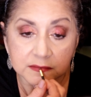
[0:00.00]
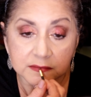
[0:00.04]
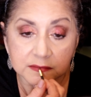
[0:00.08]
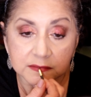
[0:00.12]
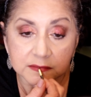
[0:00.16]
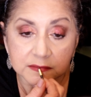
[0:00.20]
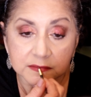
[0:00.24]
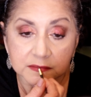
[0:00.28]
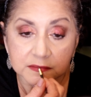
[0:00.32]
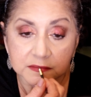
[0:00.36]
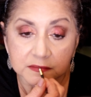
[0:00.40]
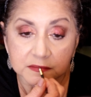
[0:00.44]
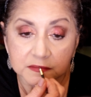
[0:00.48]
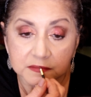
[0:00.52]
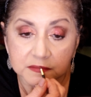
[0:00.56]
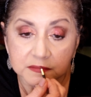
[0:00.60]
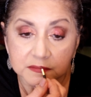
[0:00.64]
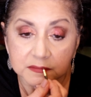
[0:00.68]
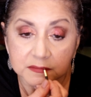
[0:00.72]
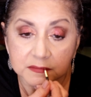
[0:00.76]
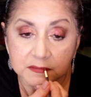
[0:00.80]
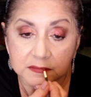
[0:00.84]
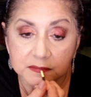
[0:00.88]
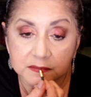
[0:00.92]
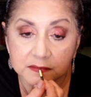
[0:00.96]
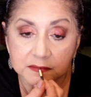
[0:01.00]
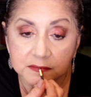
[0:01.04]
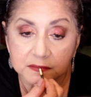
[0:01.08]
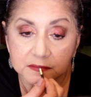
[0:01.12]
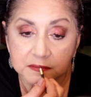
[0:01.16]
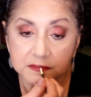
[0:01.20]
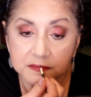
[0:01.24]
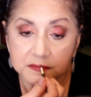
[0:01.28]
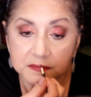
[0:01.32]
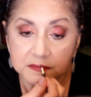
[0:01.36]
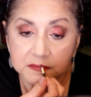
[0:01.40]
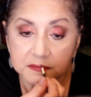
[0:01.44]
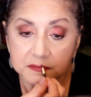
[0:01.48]

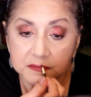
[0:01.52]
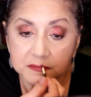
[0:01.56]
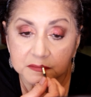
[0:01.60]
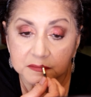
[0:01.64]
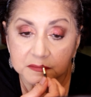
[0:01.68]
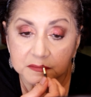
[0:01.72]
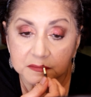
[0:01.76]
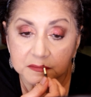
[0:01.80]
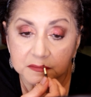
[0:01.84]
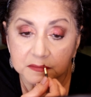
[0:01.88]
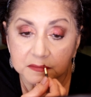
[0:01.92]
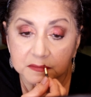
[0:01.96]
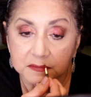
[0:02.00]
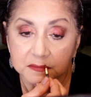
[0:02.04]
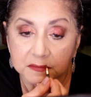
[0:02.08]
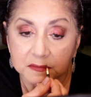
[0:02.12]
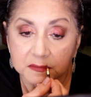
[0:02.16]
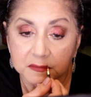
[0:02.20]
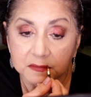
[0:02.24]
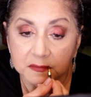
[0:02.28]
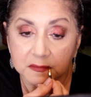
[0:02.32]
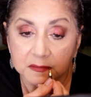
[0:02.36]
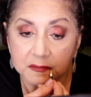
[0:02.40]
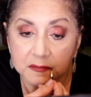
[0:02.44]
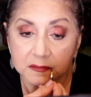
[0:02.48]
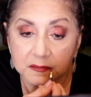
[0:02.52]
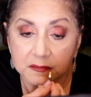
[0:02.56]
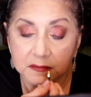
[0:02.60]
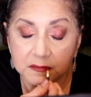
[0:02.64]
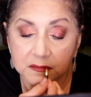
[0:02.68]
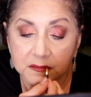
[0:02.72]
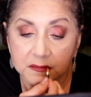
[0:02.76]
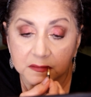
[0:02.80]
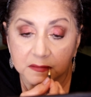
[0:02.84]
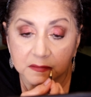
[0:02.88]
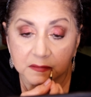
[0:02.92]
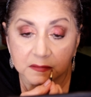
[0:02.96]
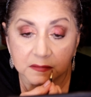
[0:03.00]

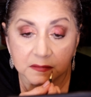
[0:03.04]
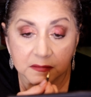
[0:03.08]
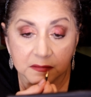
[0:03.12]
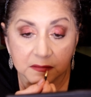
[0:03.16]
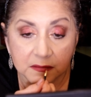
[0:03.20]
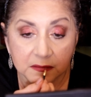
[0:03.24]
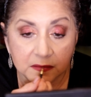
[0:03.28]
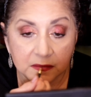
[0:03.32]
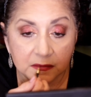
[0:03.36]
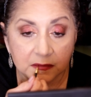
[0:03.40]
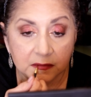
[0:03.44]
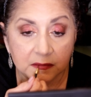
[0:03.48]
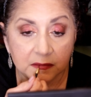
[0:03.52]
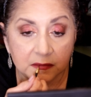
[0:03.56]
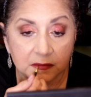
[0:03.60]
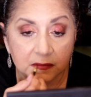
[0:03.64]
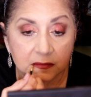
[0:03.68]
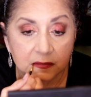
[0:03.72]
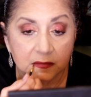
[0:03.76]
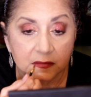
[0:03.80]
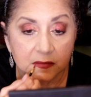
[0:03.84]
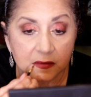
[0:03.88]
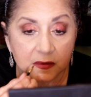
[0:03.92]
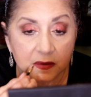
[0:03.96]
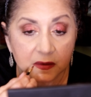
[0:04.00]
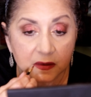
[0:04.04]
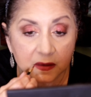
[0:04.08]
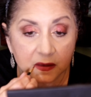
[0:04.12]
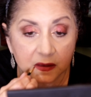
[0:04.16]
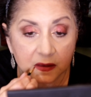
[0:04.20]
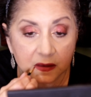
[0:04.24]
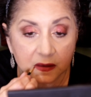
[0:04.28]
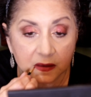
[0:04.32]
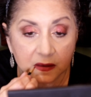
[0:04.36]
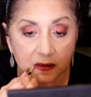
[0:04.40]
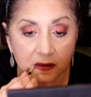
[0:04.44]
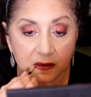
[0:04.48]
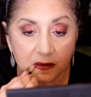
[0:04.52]

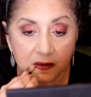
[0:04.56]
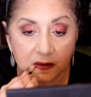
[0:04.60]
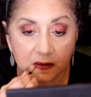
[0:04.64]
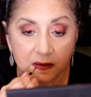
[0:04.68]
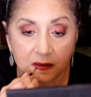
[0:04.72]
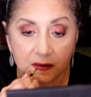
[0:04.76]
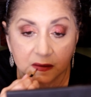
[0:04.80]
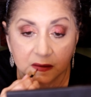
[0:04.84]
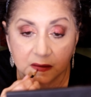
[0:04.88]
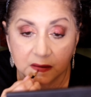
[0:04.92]
(silence)